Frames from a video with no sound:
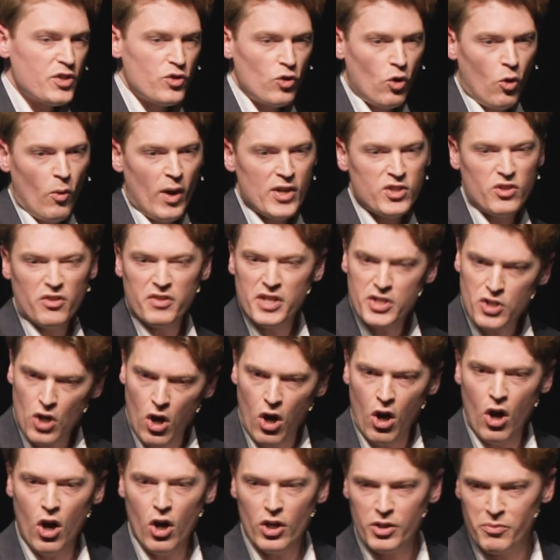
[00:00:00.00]
is always on these
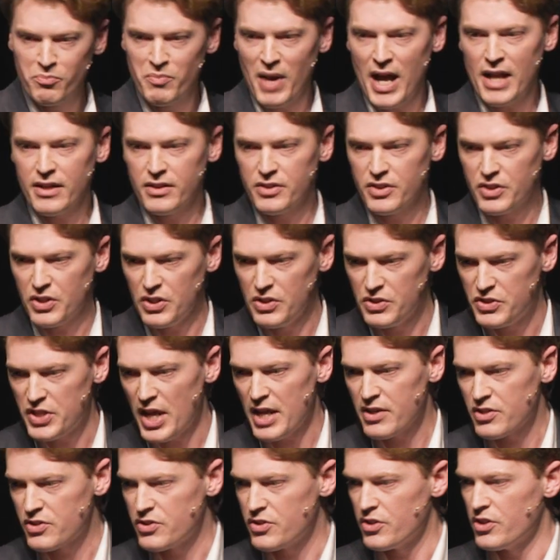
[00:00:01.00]
hot-button,
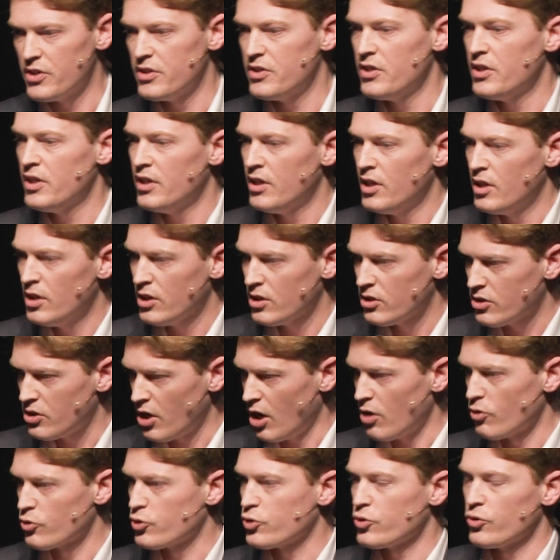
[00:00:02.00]
contested
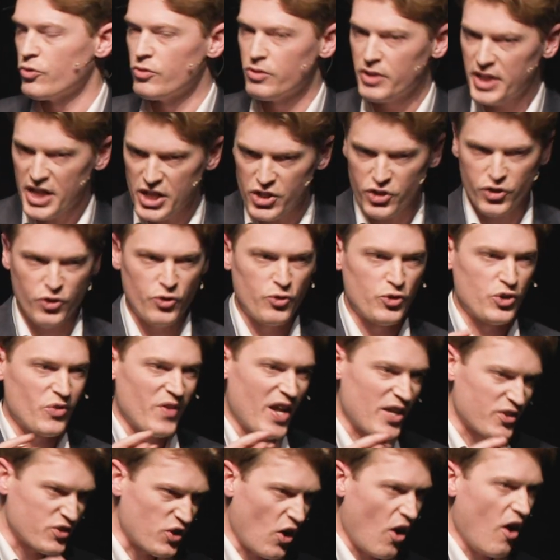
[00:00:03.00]
cultural issues
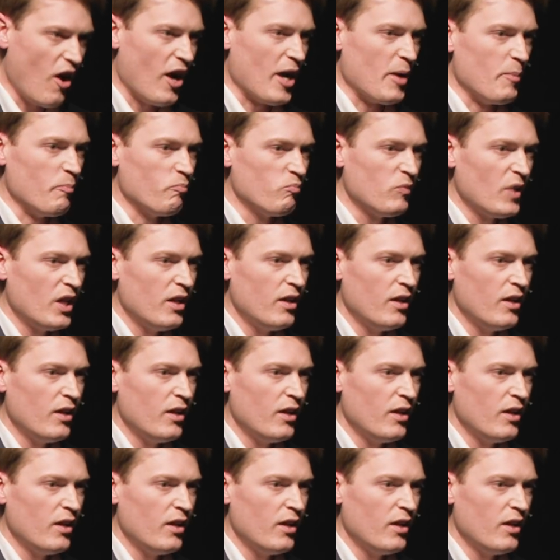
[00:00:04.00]
of our time.